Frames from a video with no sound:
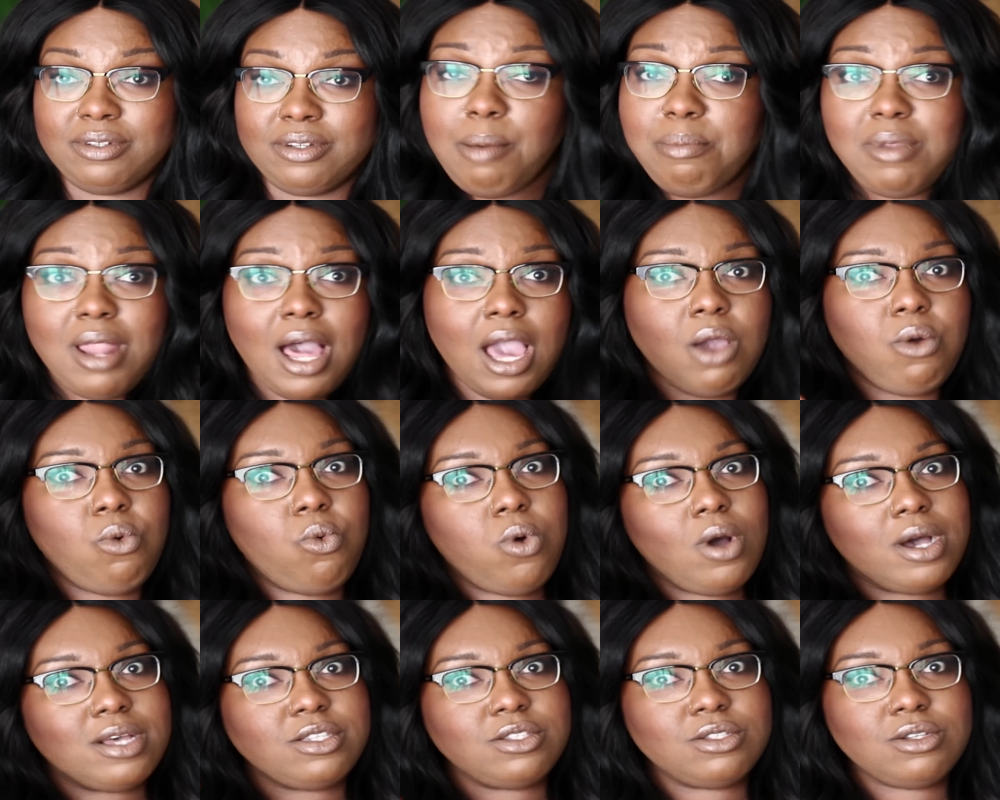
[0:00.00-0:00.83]
I'm
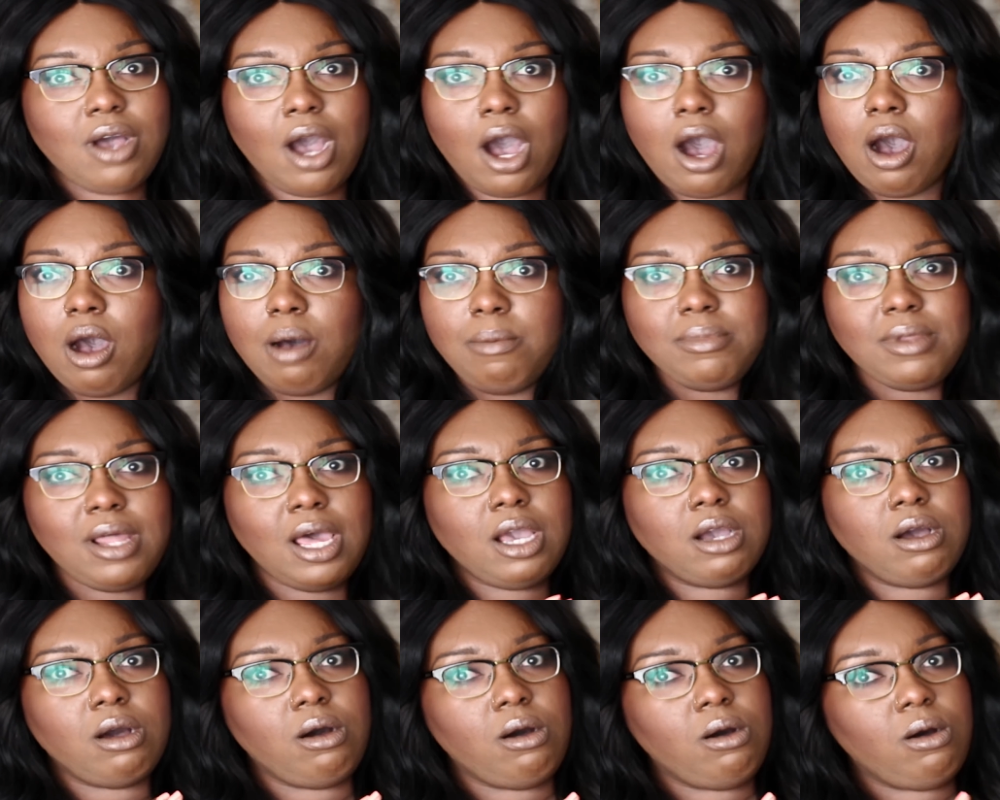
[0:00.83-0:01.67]

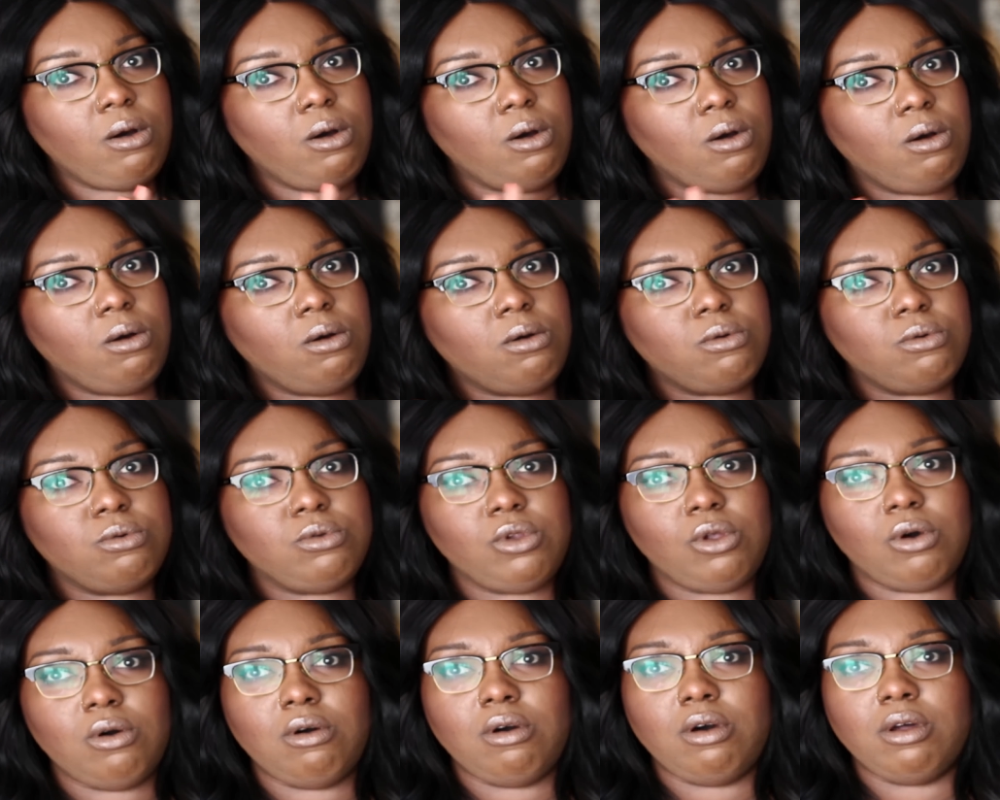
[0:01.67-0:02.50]
like, oh
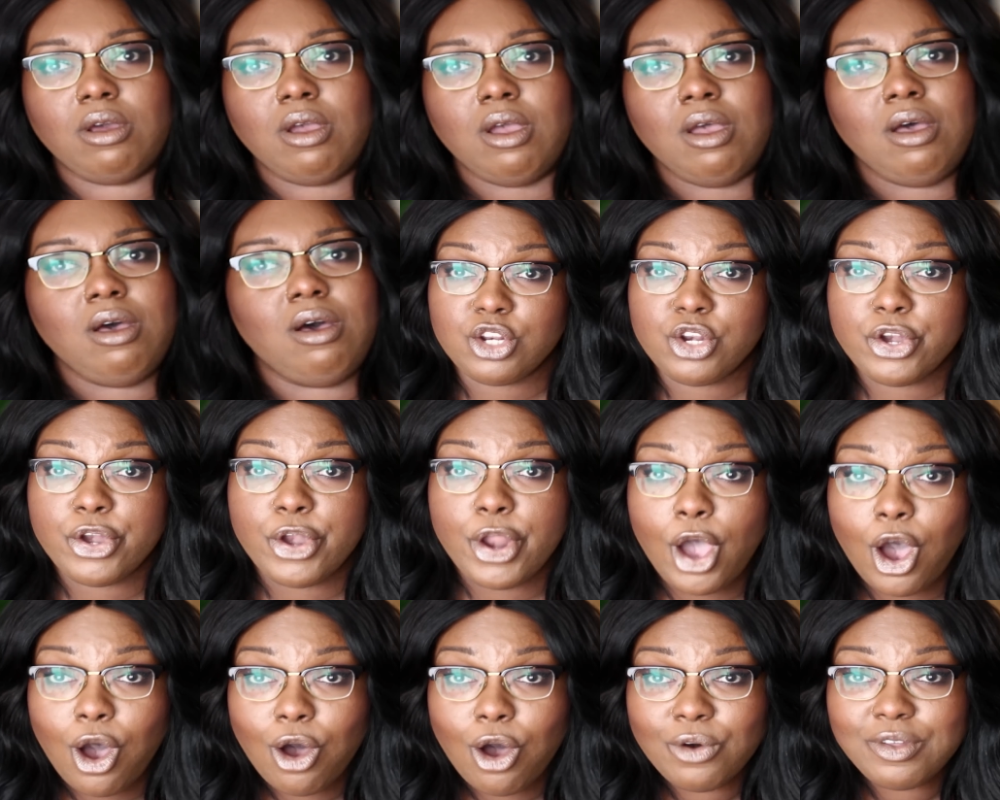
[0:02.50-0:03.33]
Lord,
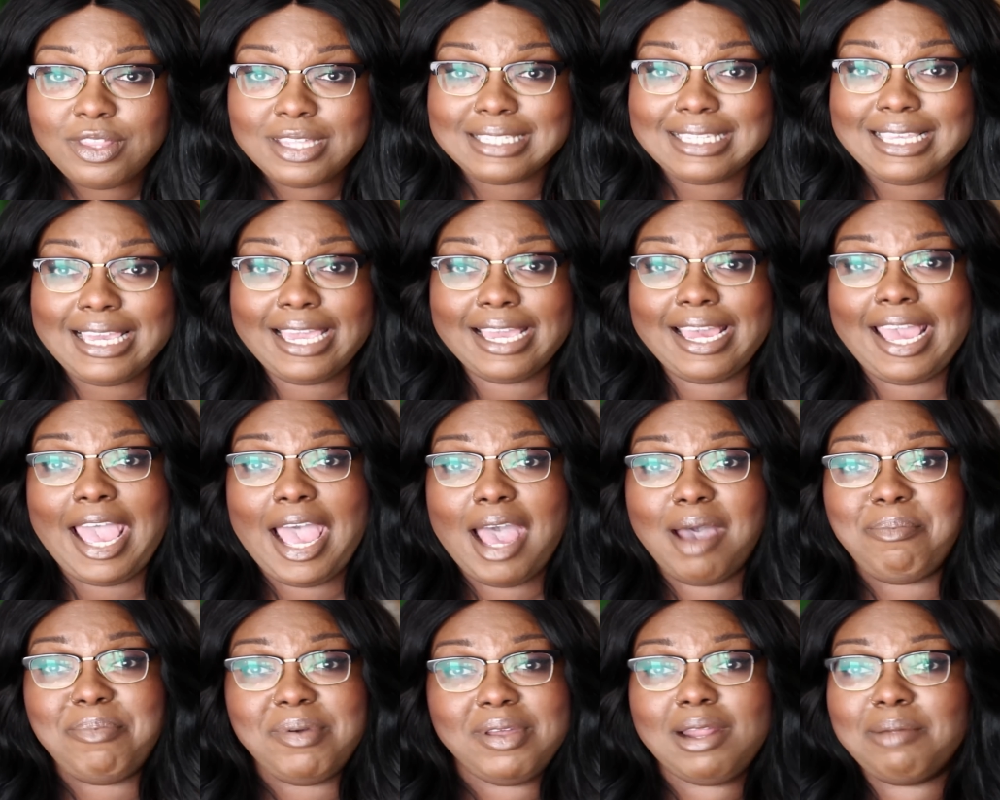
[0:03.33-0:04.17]
no, this can't
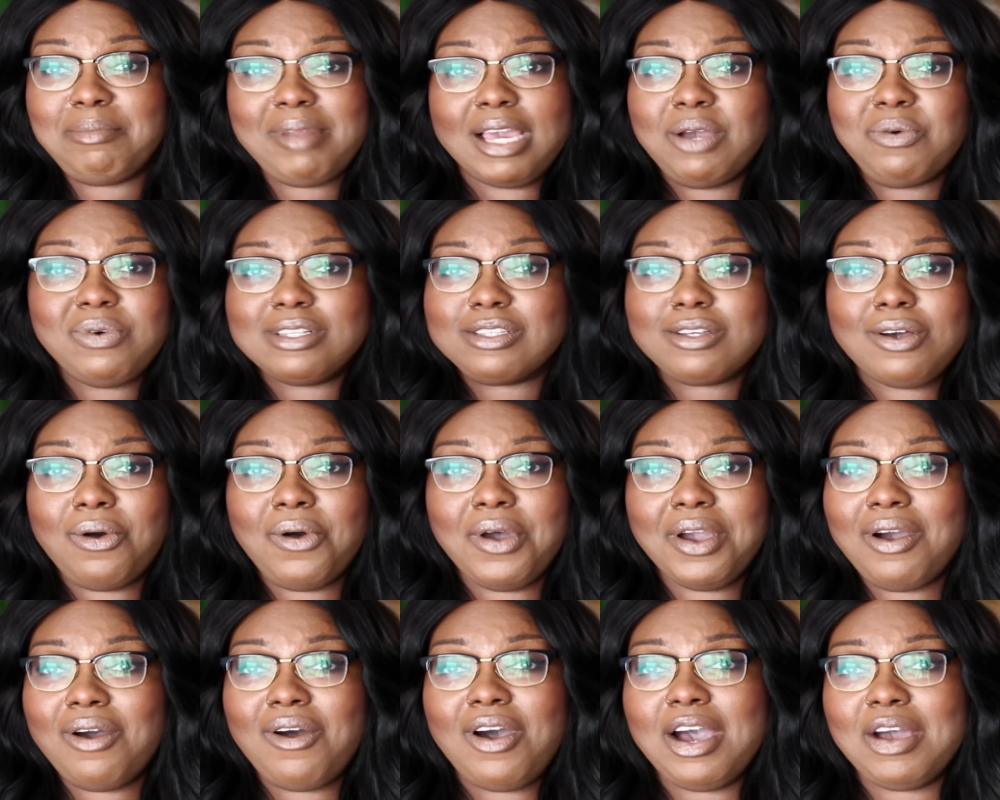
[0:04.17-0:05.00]
happen. I'm like, what's
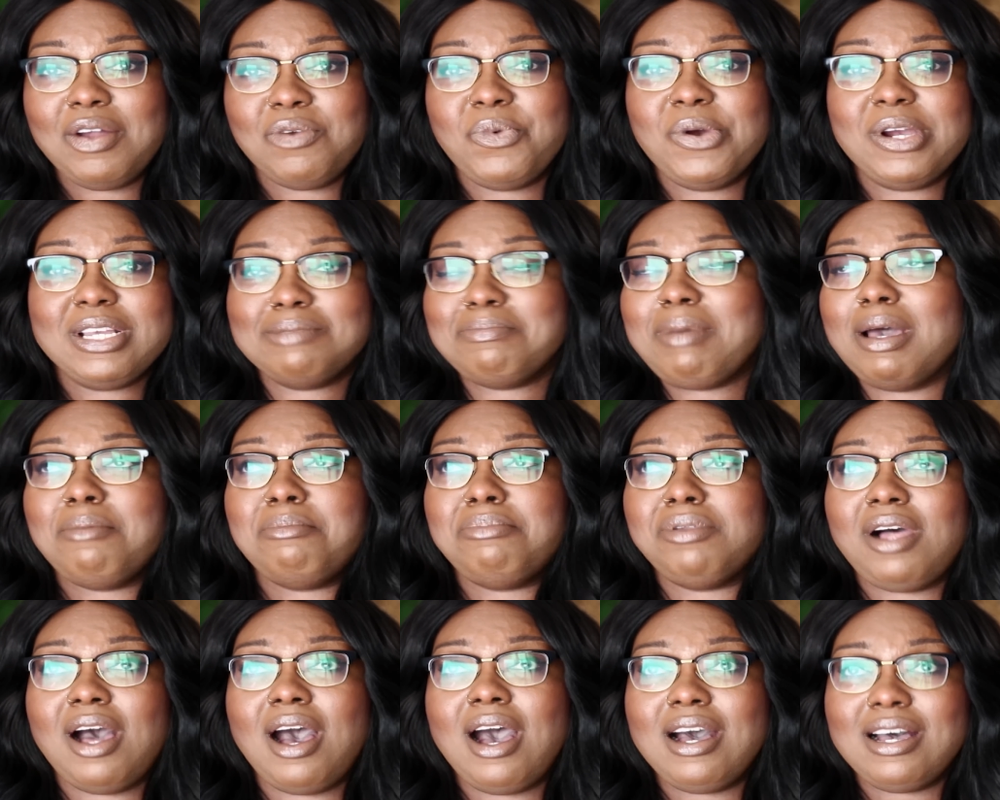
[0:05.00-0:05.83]
going on? Where's my
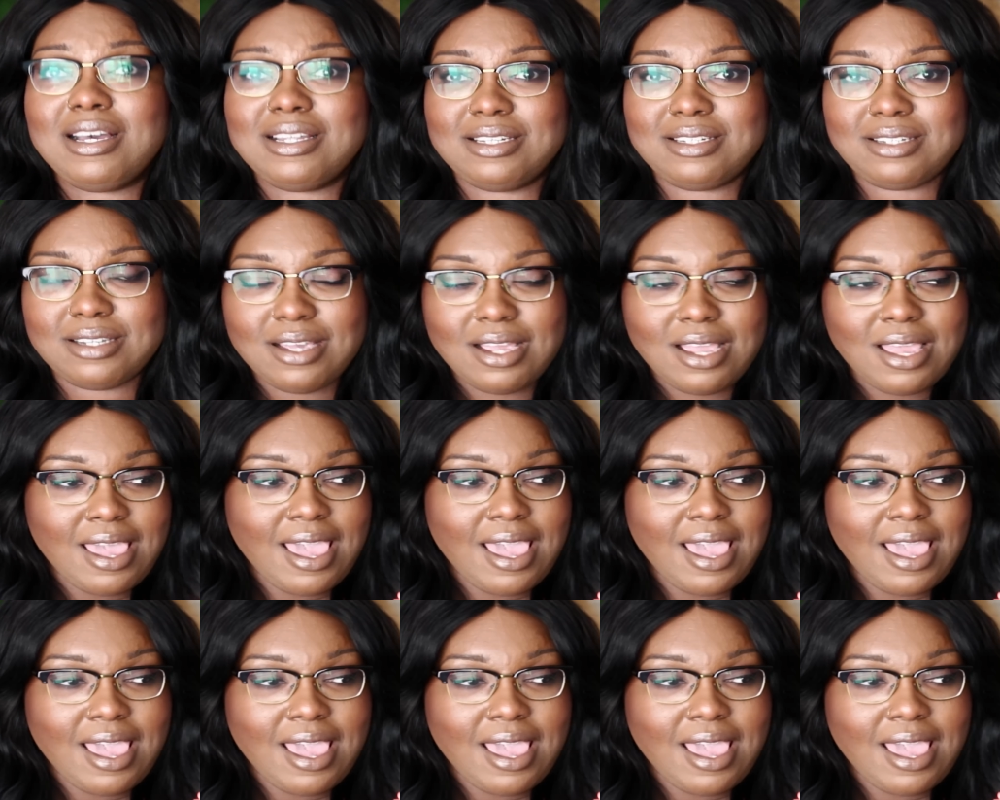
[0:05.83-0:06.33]
blonde?